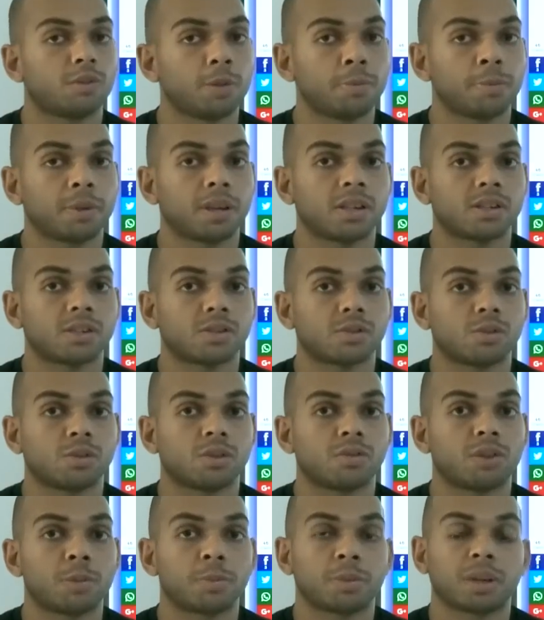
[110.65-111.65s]
Flipkart's
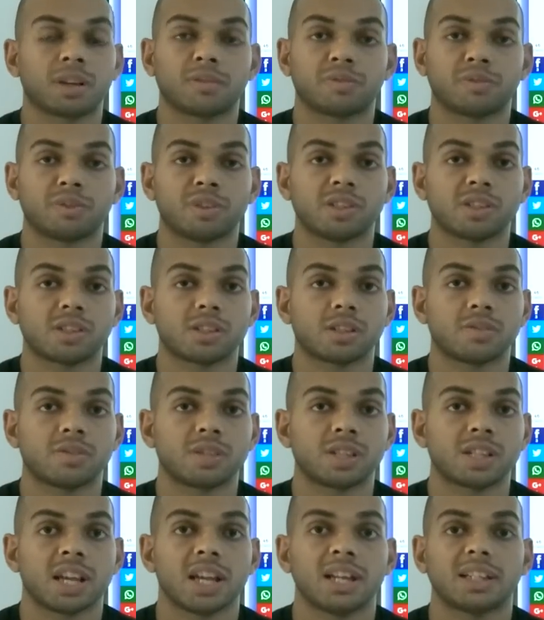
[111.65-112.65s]
own Flipkart First
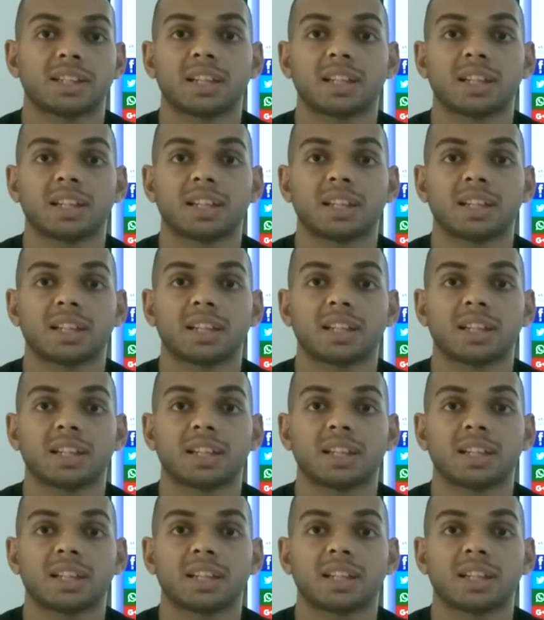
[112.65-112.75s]
service